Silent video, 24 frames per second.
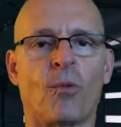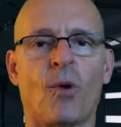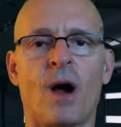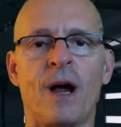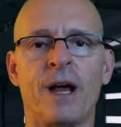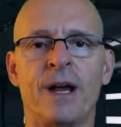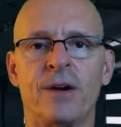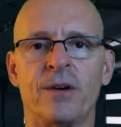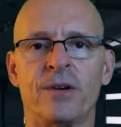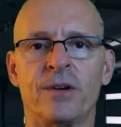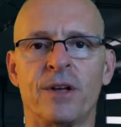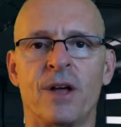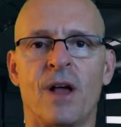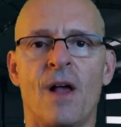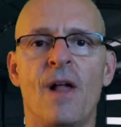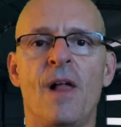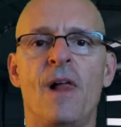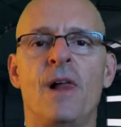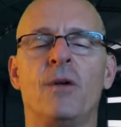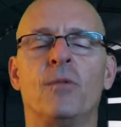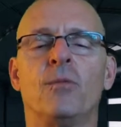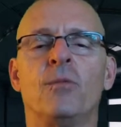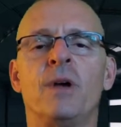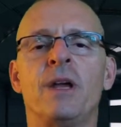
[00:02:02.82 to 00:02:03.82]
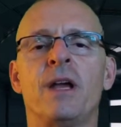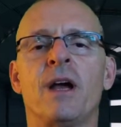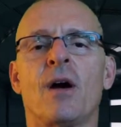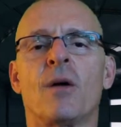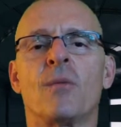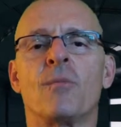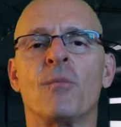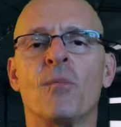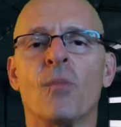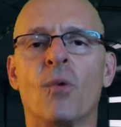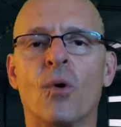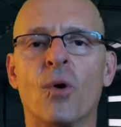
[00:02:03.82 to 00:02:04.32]
wired, we
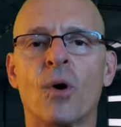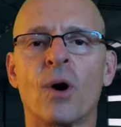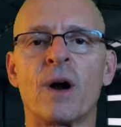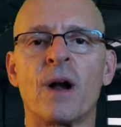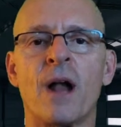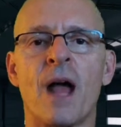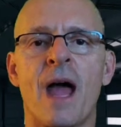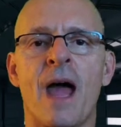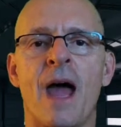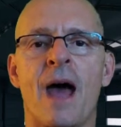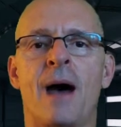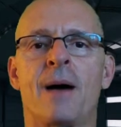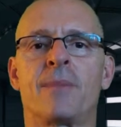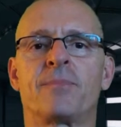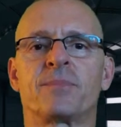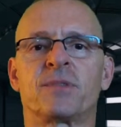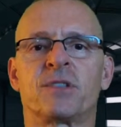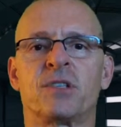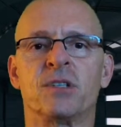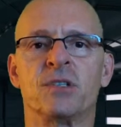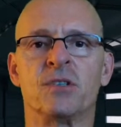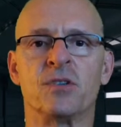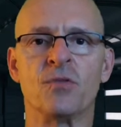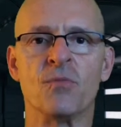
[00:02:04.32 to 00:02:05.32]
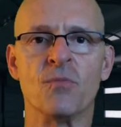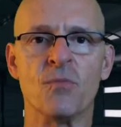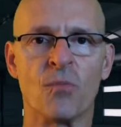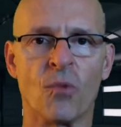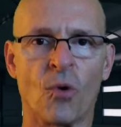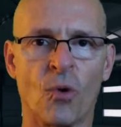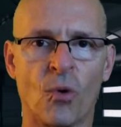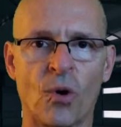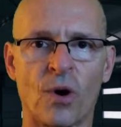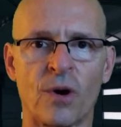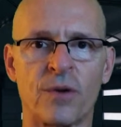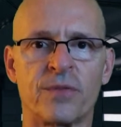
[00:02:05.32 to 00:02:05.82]
are more apt to do
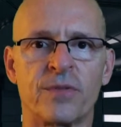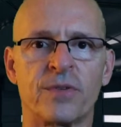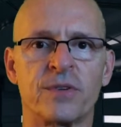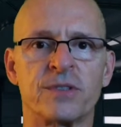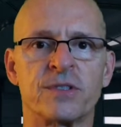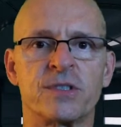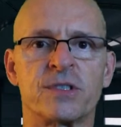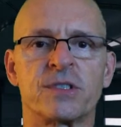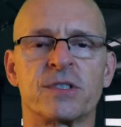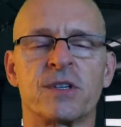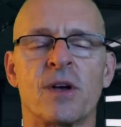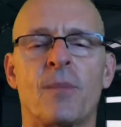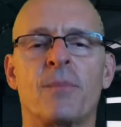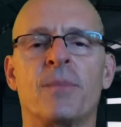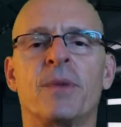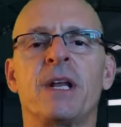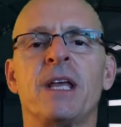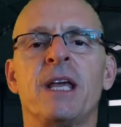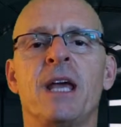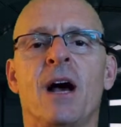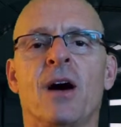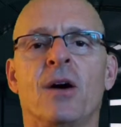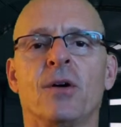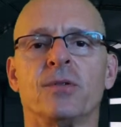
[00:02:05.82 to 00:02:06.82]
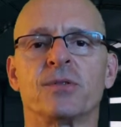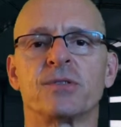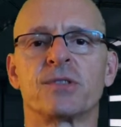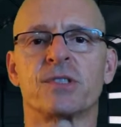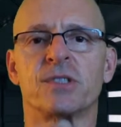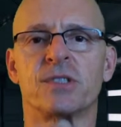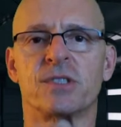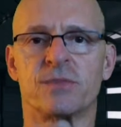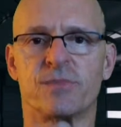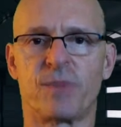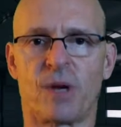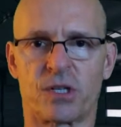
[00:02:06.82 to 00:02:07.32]
more for somebody
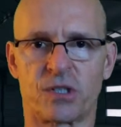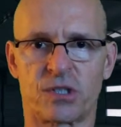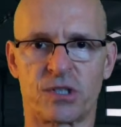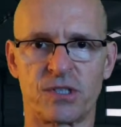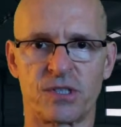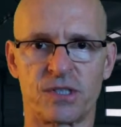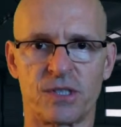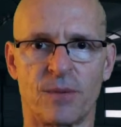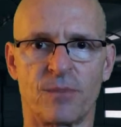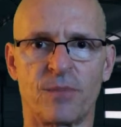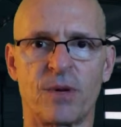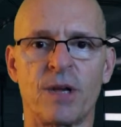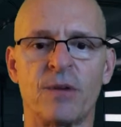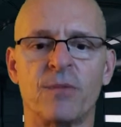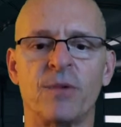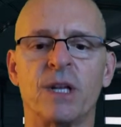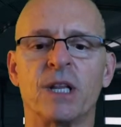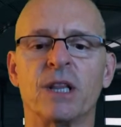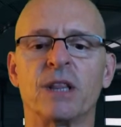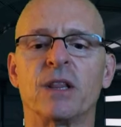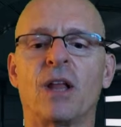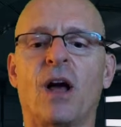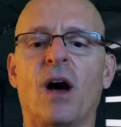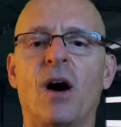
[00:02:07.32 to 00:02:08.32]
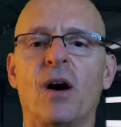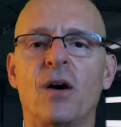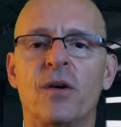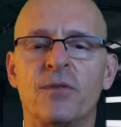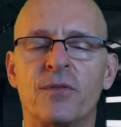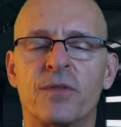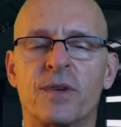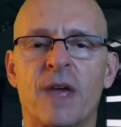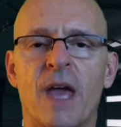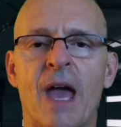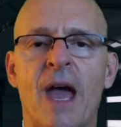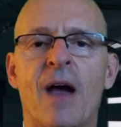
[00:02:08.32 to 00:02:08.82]
else, especially somebody we
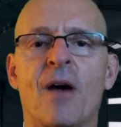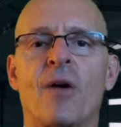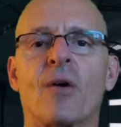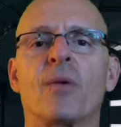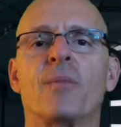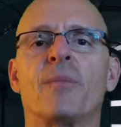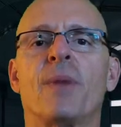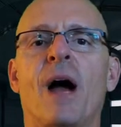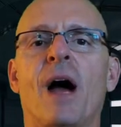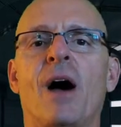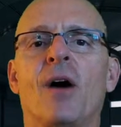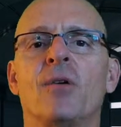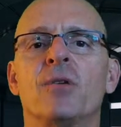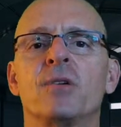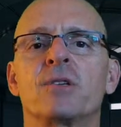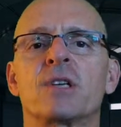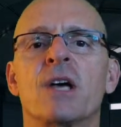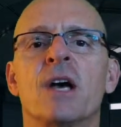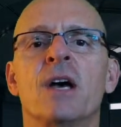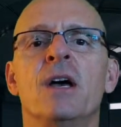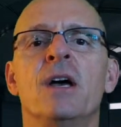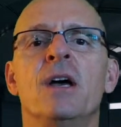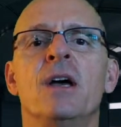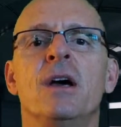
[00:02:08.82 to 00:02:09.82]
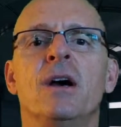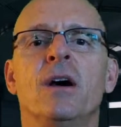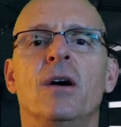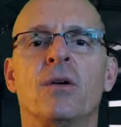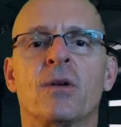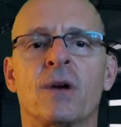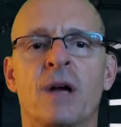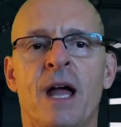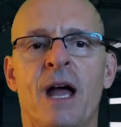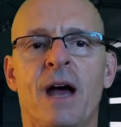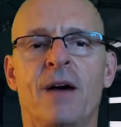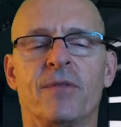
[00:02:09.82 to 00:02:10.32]
love, care about,
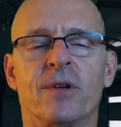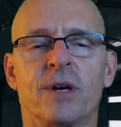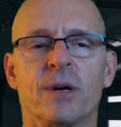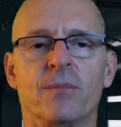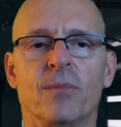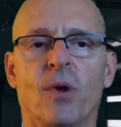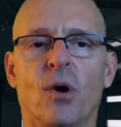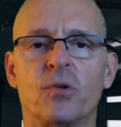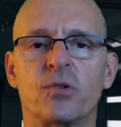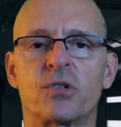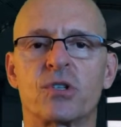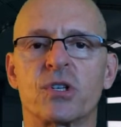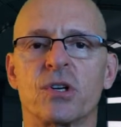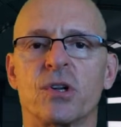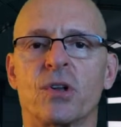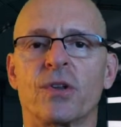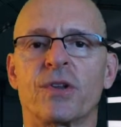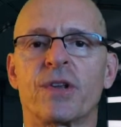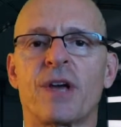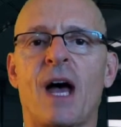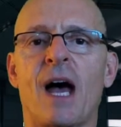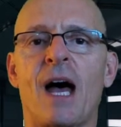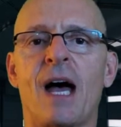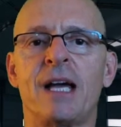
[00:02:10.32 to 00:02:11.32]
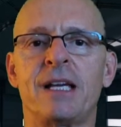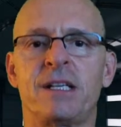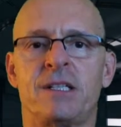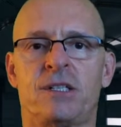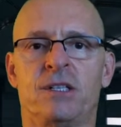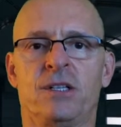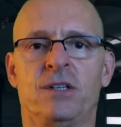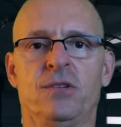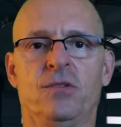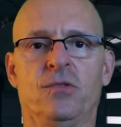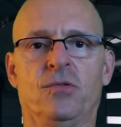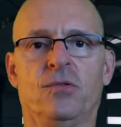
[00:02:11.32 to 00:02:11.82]
or have an emotional tie
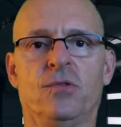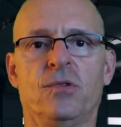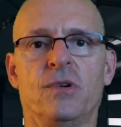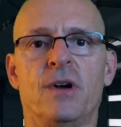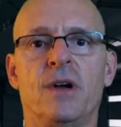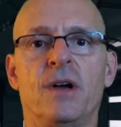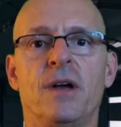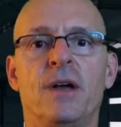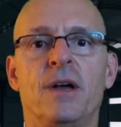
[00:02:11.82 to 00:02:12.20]
to,